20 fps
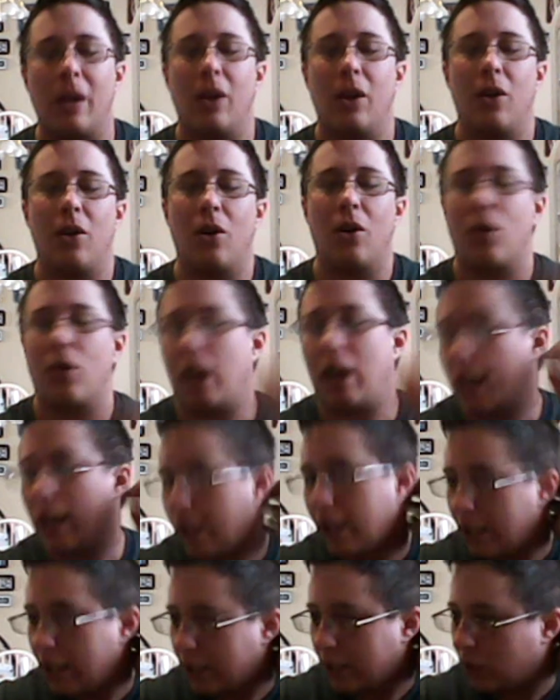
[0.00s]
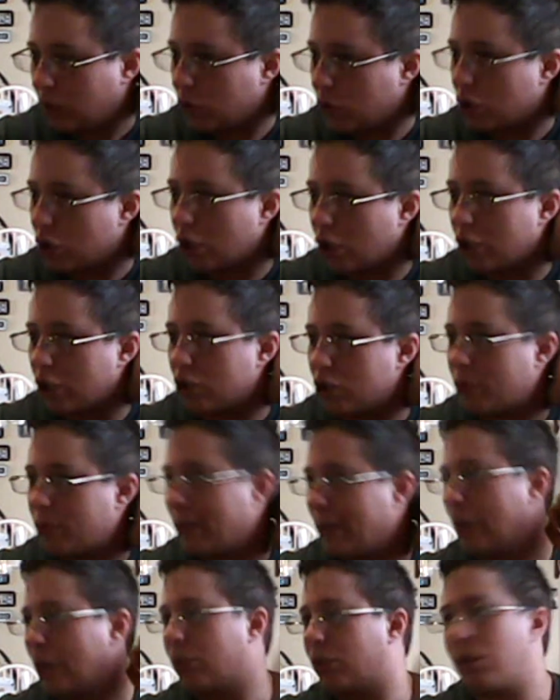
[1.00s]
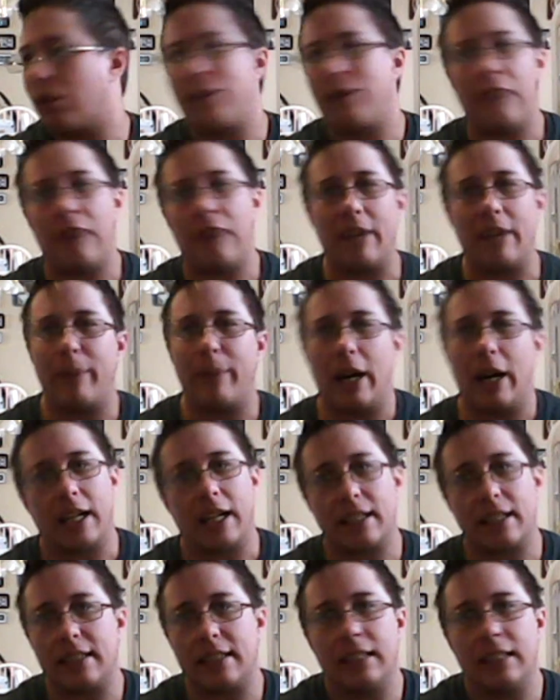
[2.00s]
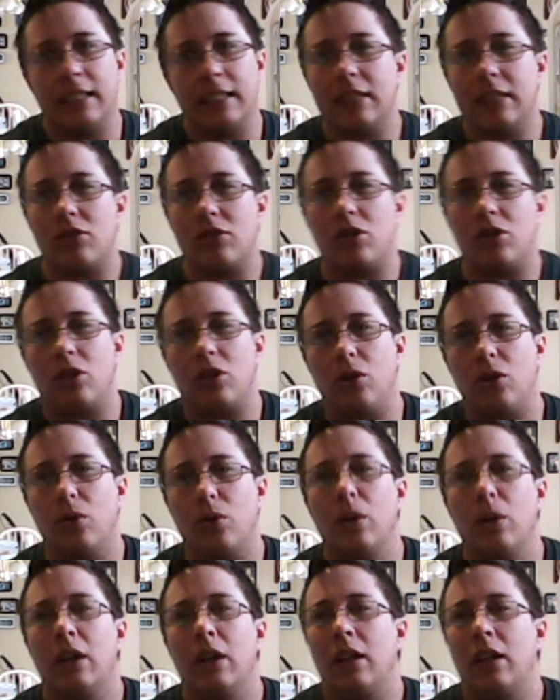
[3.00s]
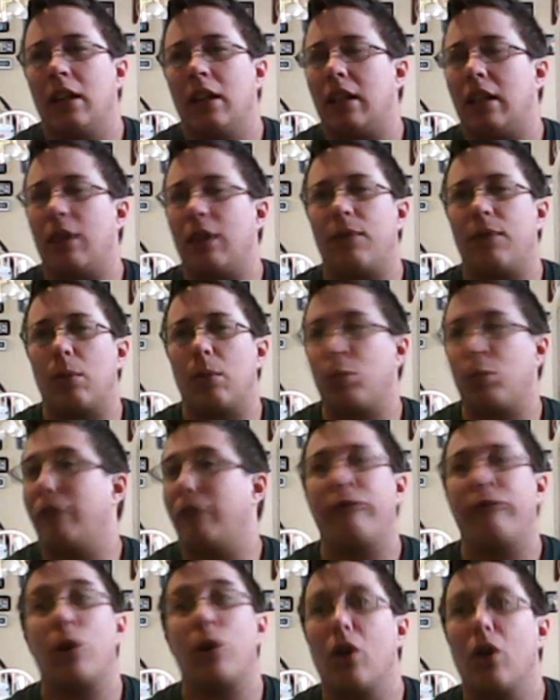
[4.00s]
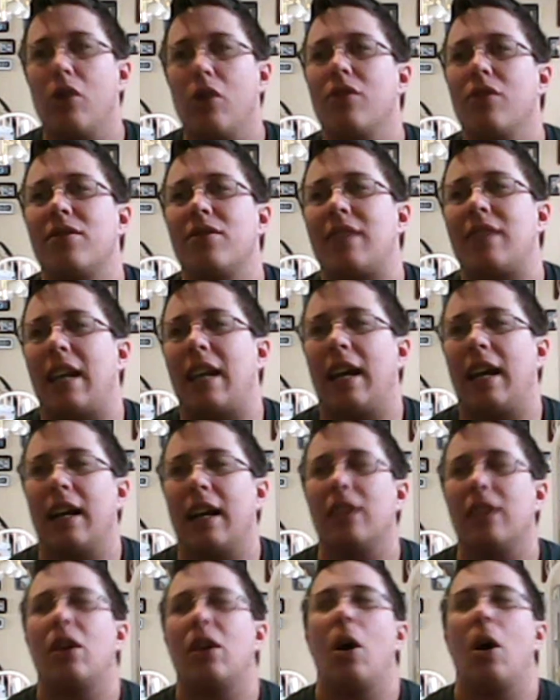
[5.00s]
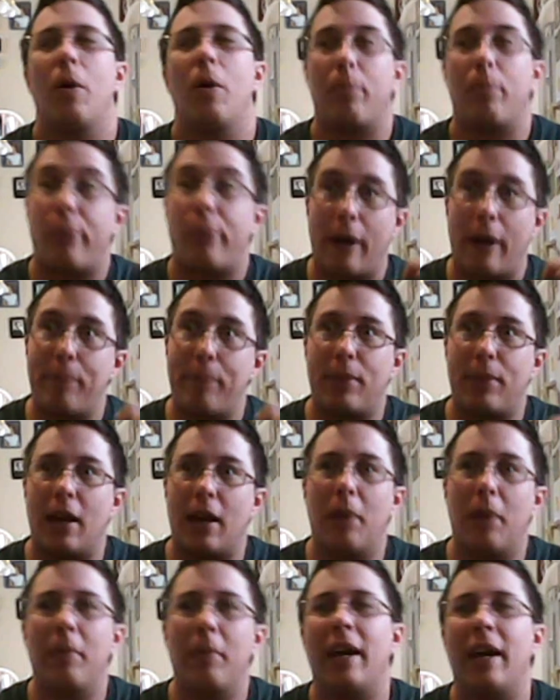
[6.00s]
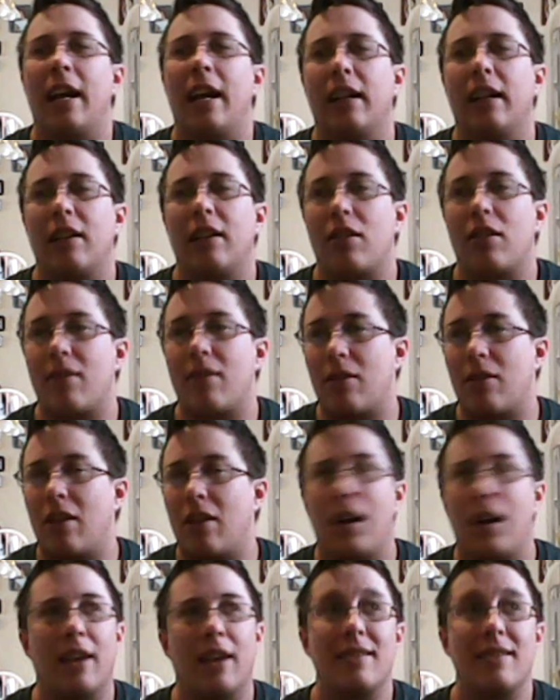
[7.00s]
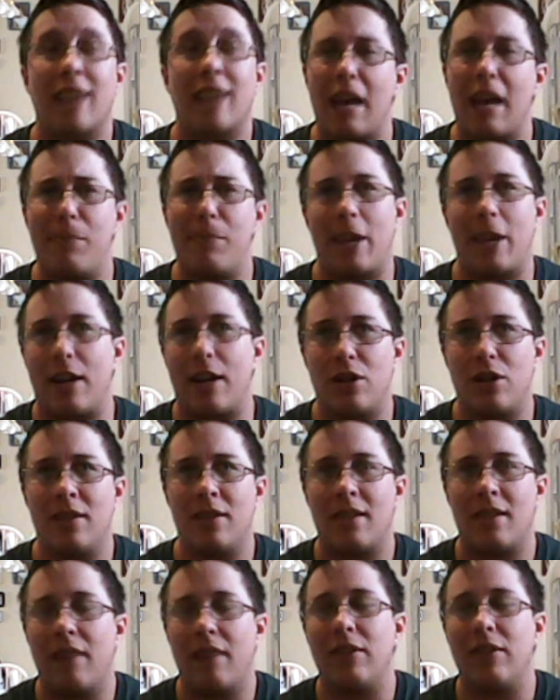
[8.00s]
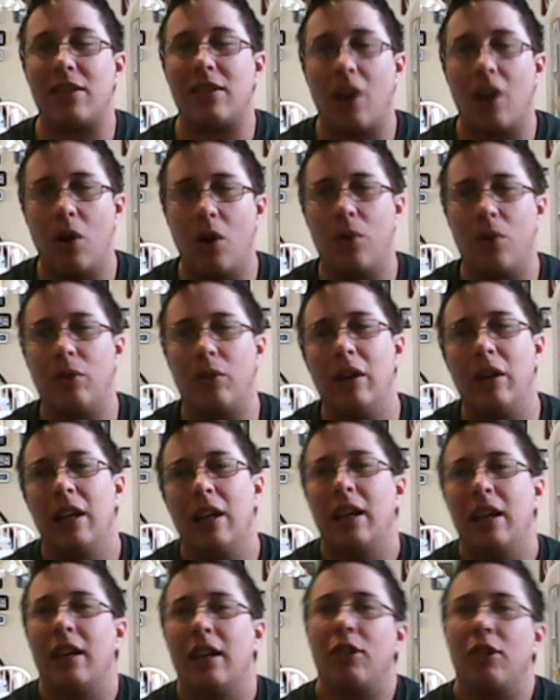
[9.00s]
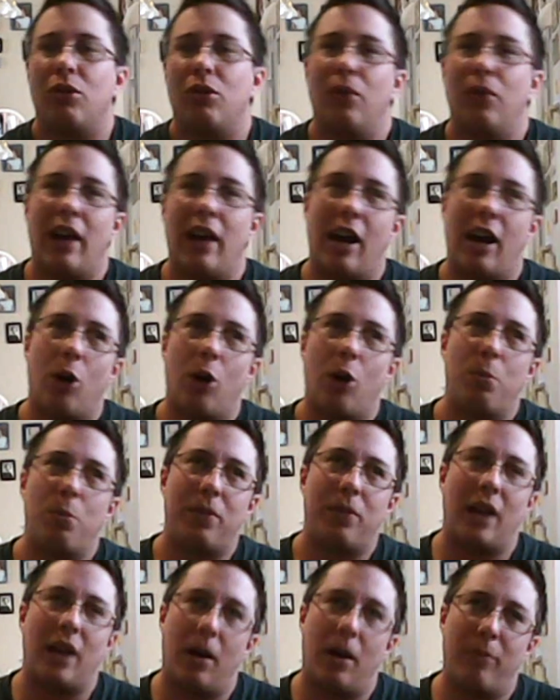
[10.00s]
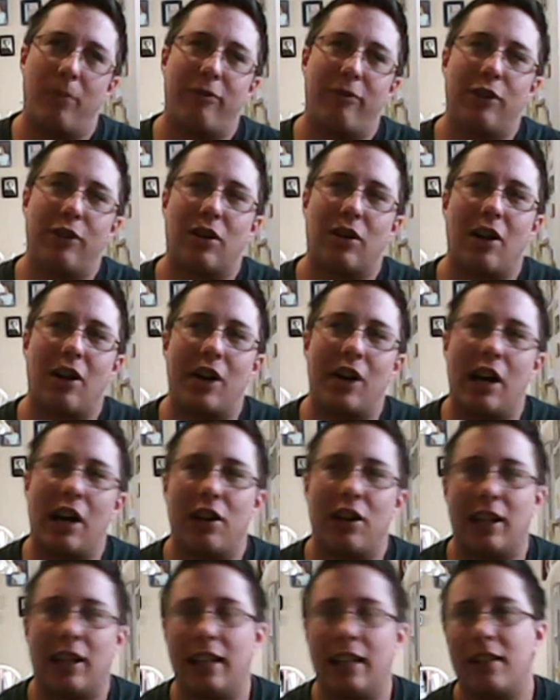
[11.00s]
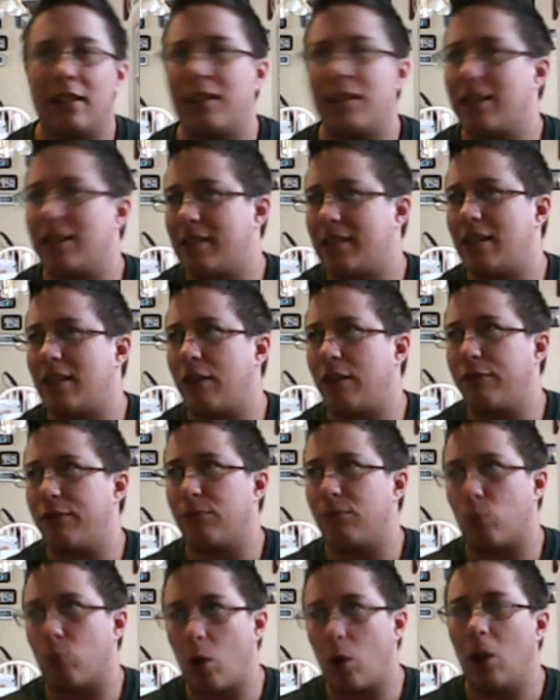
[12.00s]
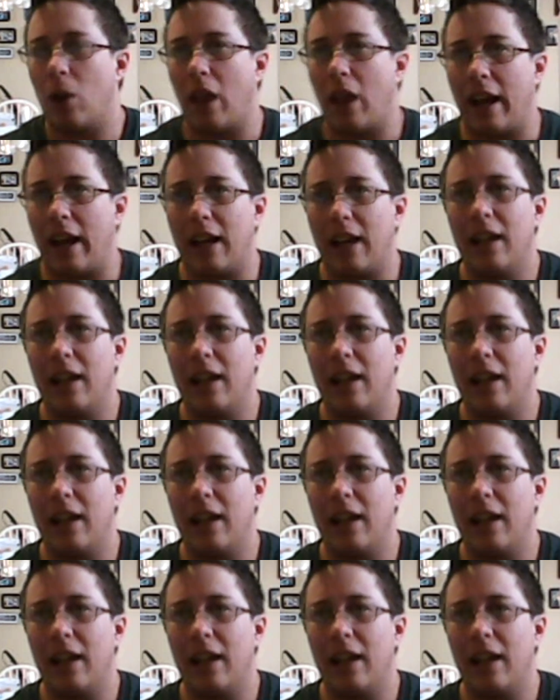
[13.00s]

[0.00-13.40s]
Okay, he would charge about $35 to give them referrals and prep them, and Skype sessions of his own to help them figure out how to get this stuff rolling.